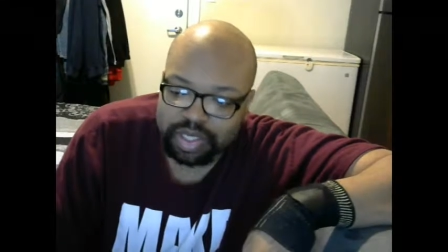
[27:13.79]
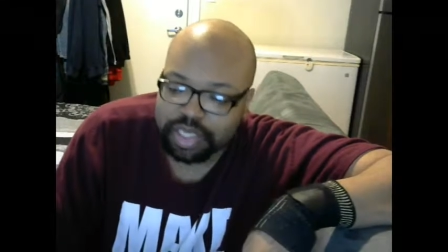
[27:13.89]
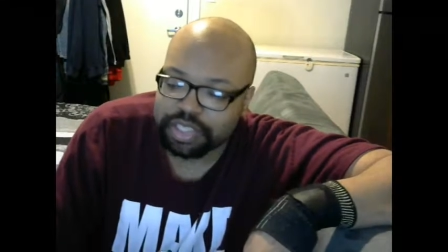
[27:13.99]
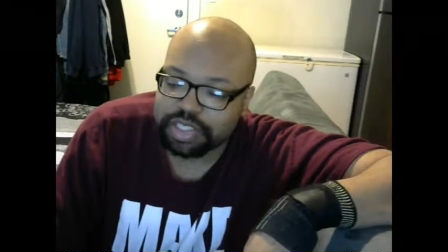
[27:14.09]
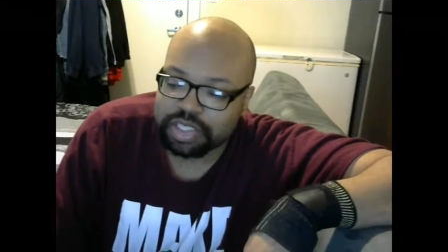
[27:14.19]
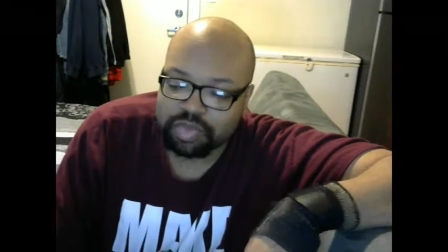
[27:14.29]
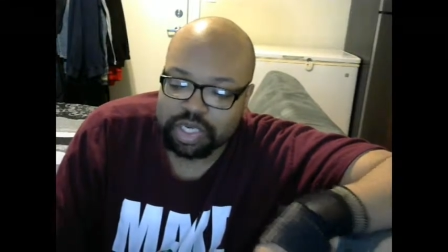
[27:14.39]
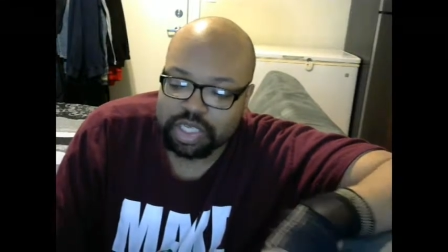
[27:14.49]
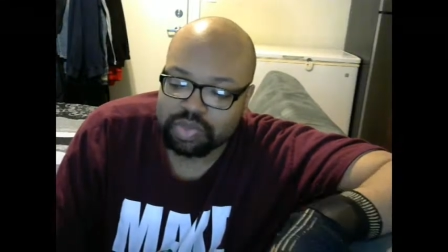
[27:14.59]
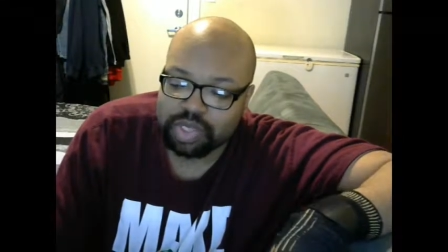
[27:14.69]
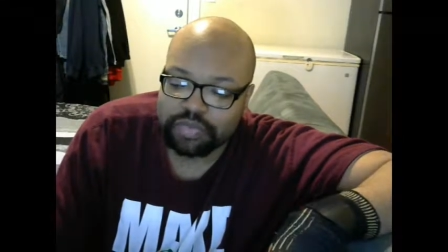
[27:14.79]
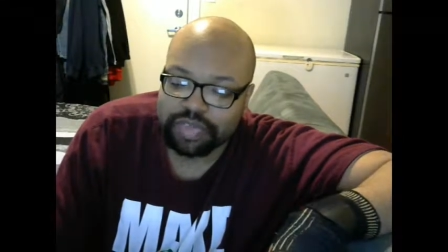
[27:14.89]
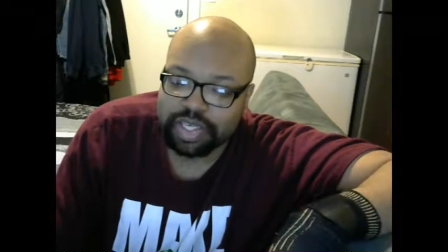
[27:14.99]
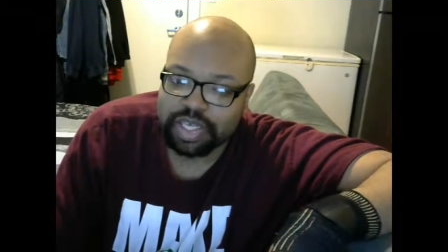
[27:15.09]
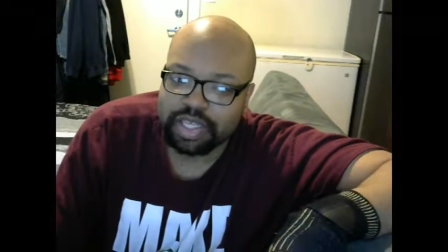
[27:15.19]
it is just one. It's one
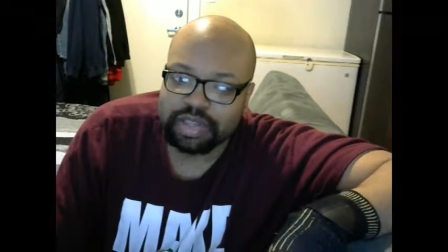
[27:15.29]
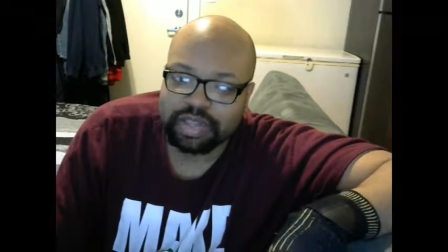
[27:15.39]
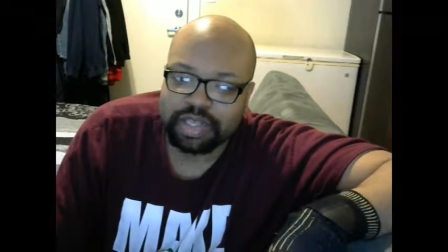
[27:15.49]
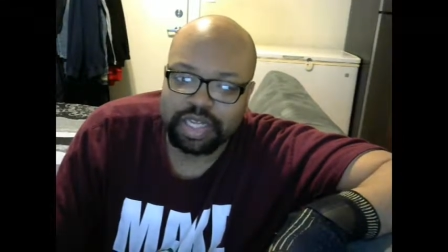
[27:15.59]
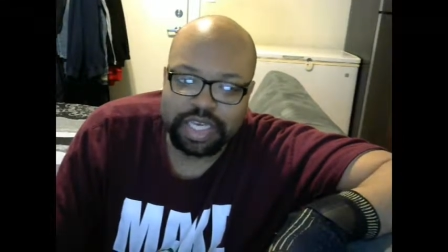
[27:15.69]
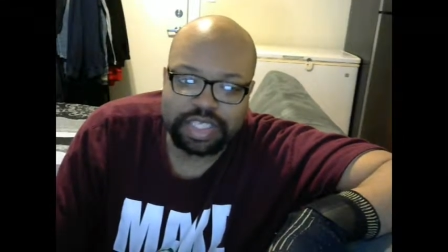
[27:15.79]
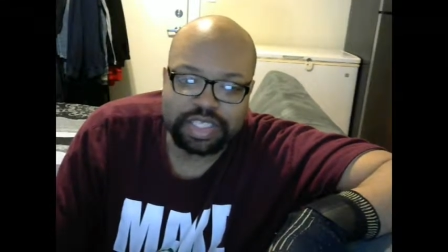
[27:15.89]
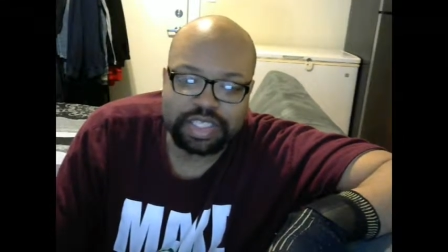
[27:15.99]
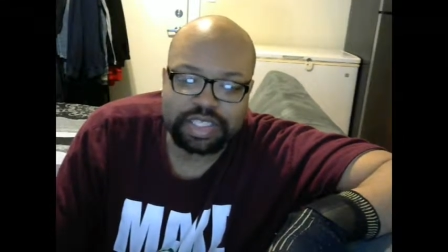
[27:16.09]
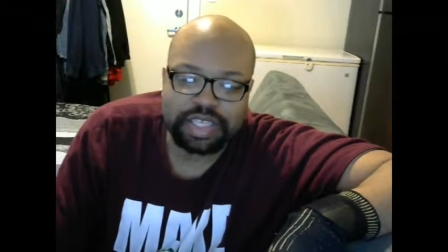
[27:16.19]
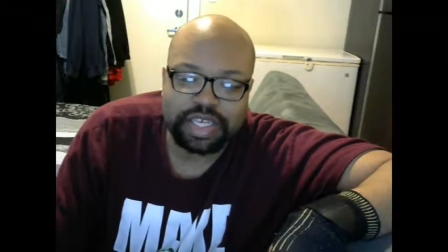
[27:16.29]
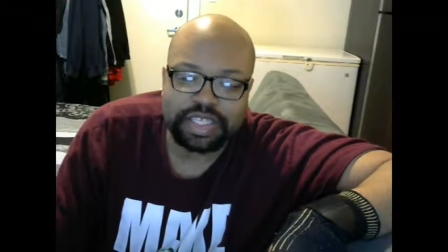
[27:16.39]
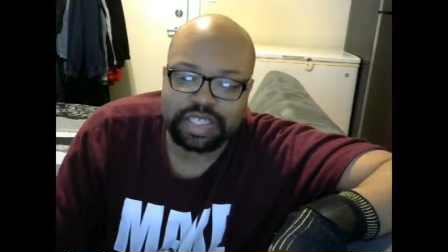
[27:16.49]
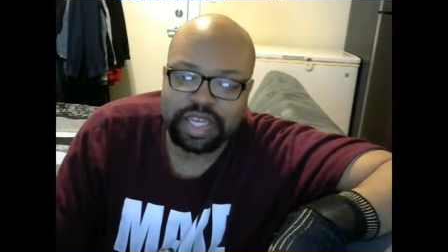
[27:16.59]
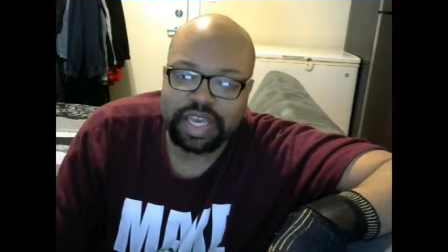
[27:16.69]
of the the laziest things
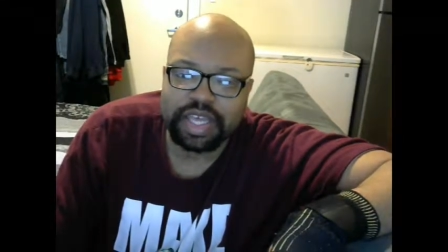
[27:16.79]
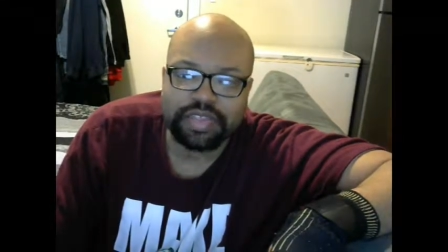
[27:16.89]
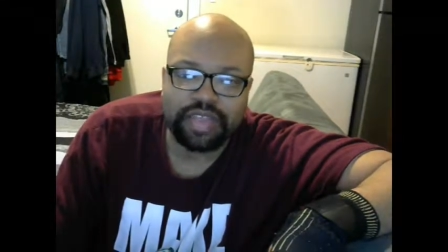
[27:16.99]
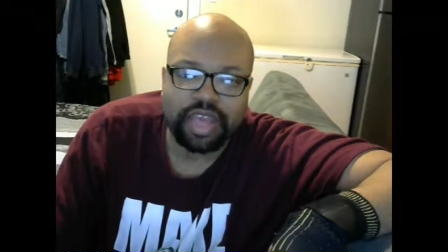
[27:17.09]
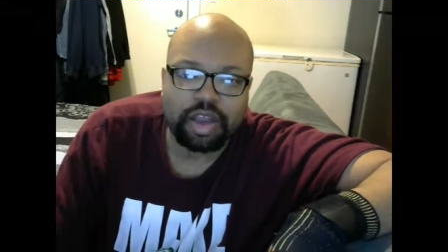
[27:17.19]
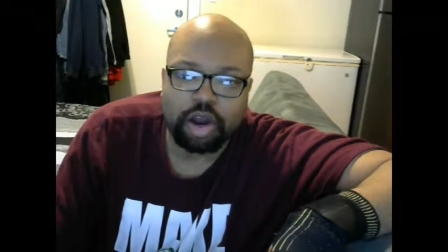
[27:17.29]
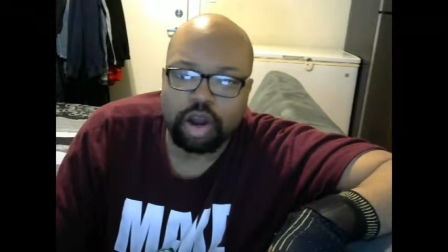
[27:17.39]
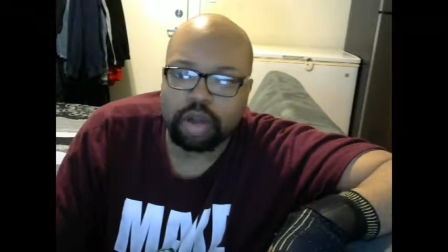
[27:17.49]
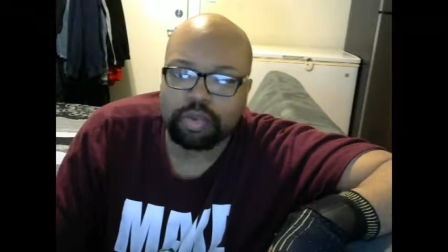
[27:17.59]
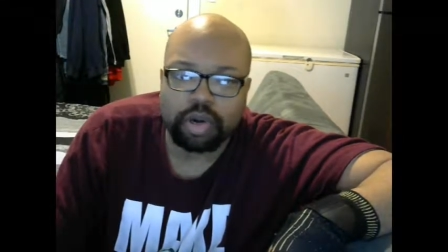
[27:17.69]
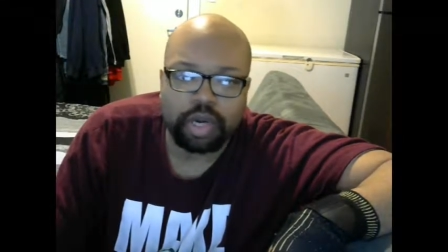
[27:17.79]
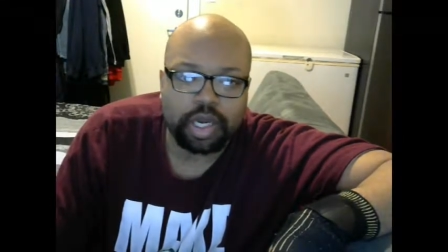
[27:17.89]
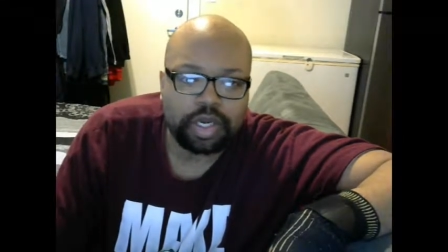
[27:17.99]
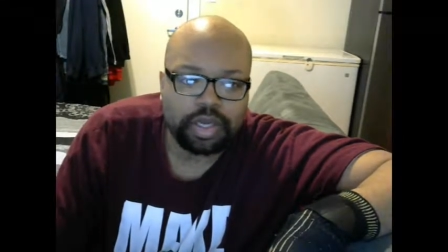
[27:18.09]
that they they harp on,